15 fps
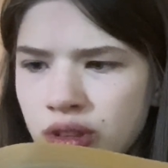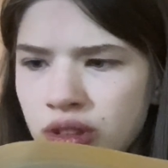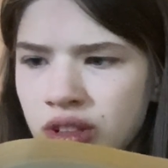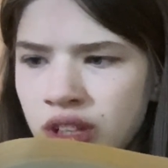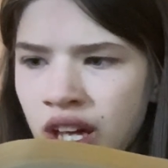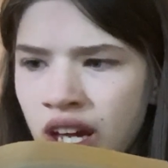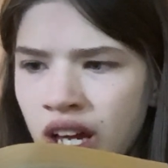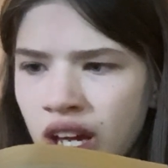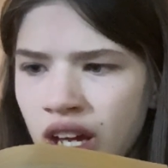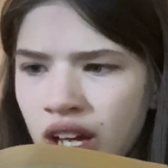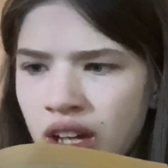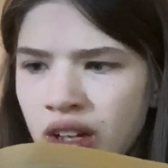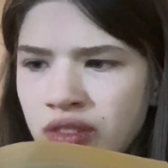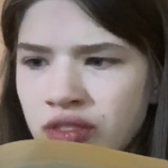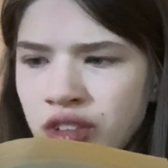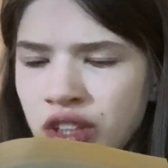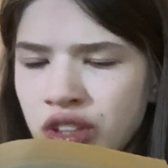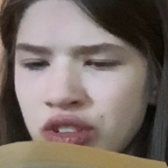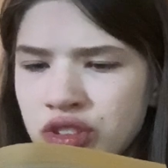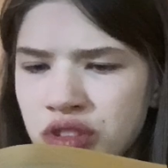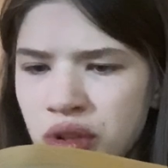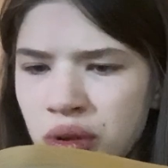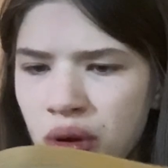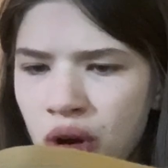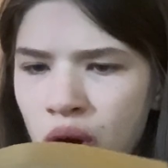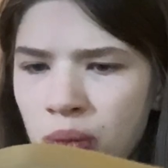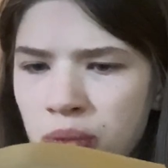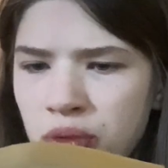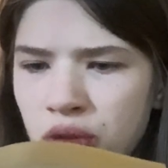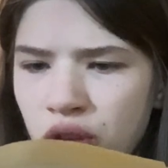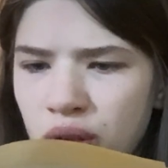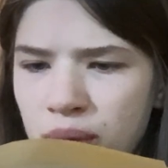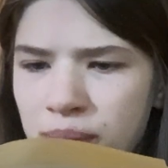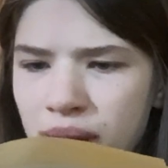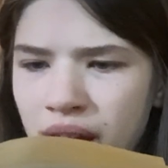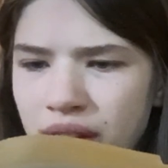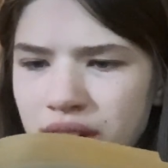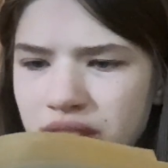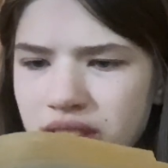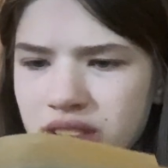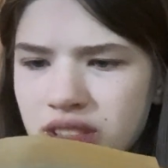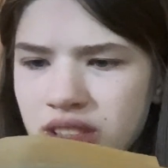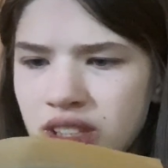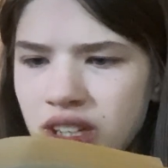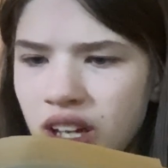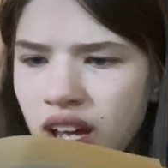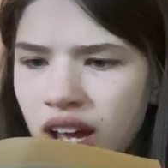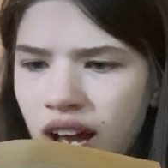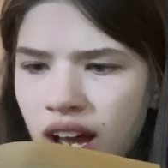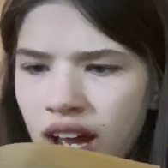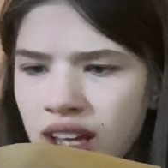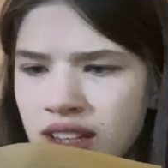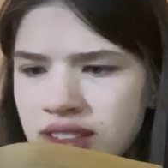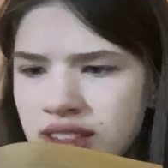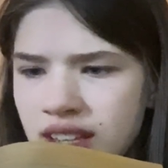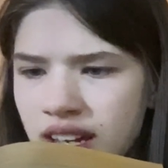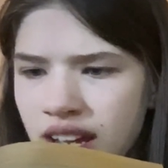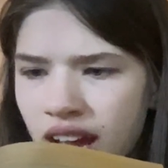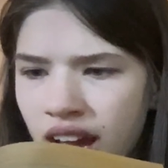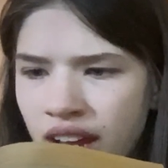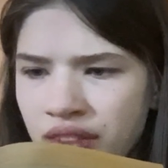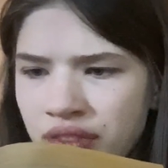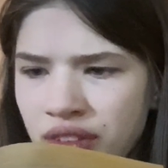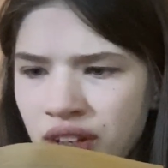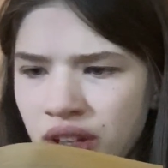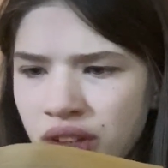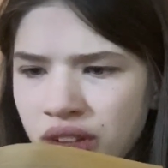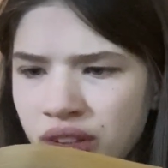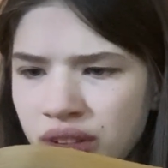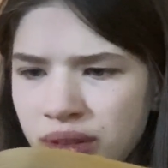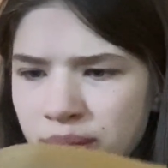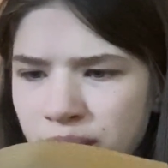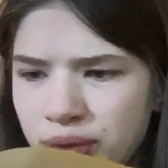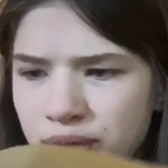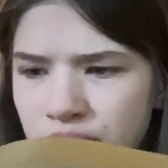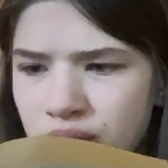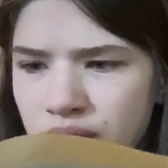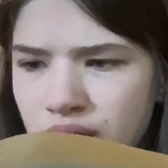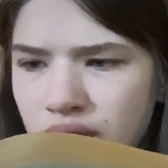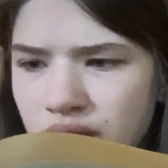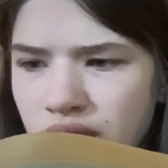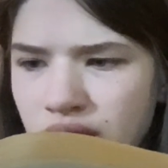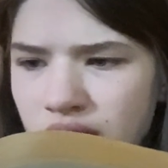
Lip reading: so hopeful about it, as they had felt before.